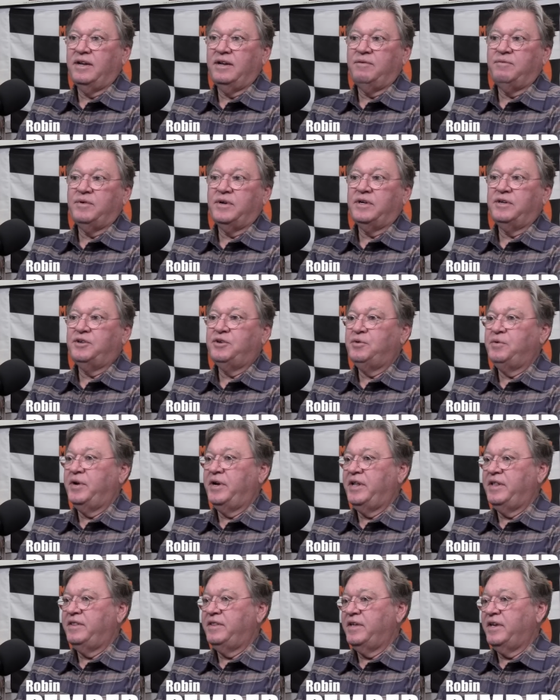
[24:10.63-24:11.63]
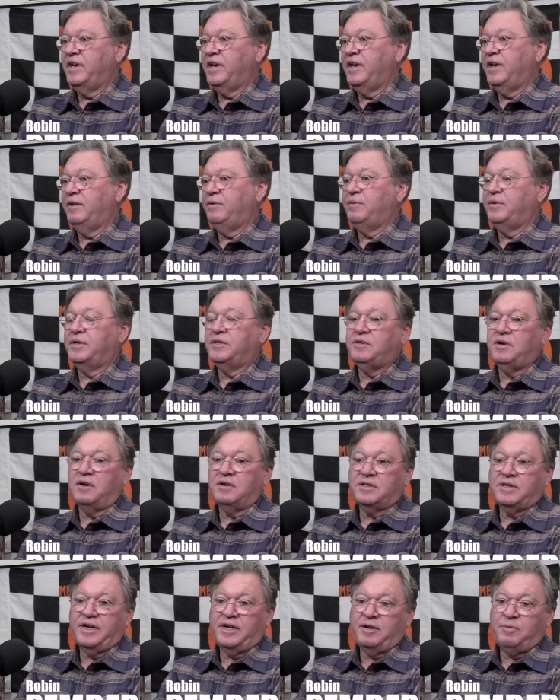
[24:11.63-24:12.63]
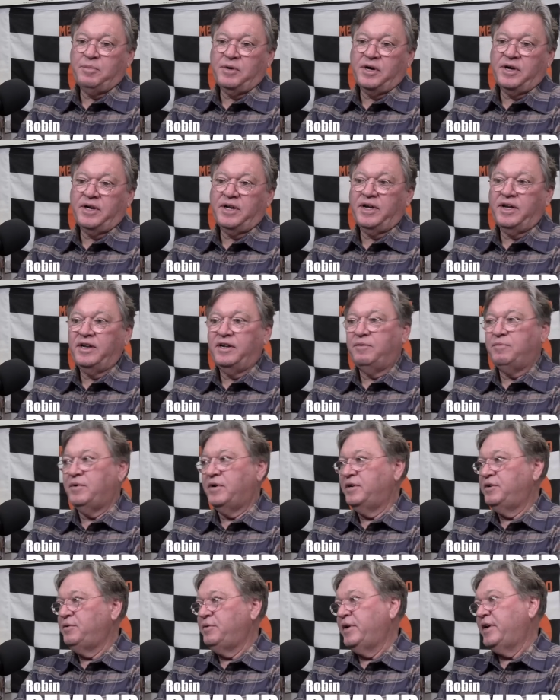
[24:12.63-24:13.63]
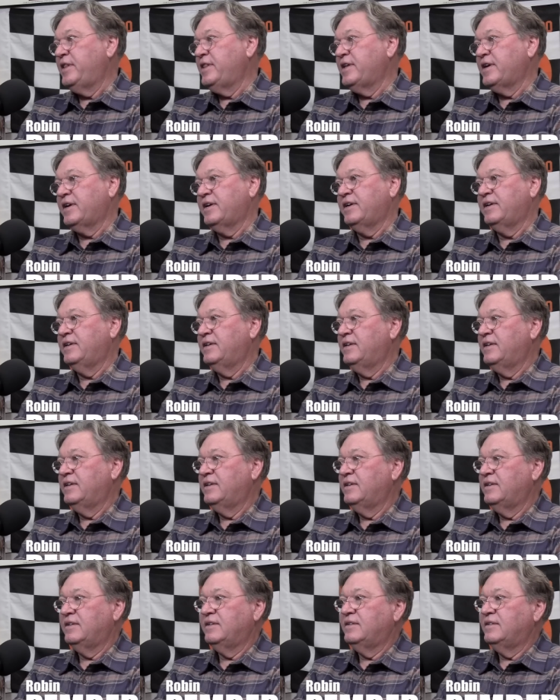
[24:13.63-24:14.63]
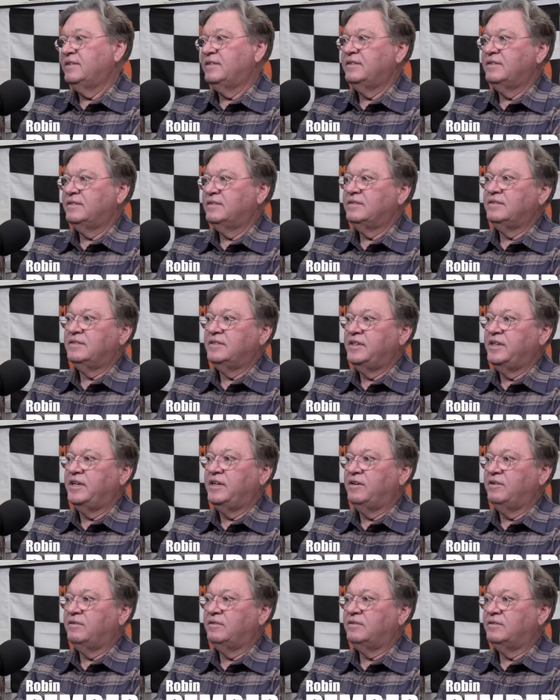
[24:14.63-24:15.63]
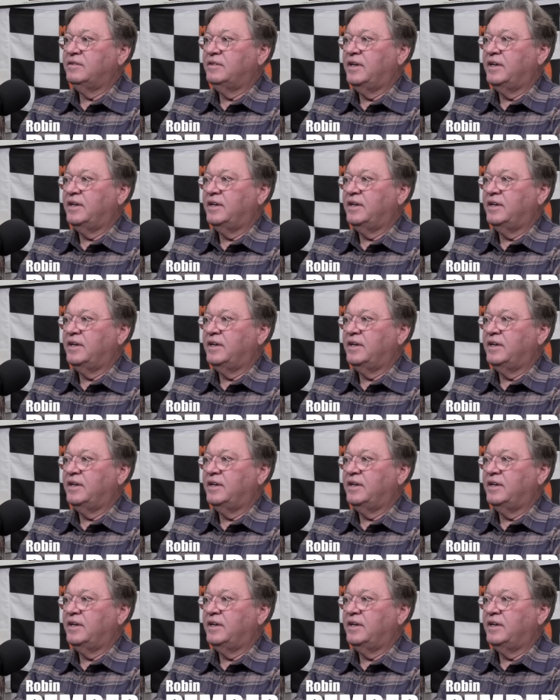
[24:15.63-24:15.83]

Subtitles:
I didn't want to do anything. I didn't want to talk to anybody. I didn't want to do anything.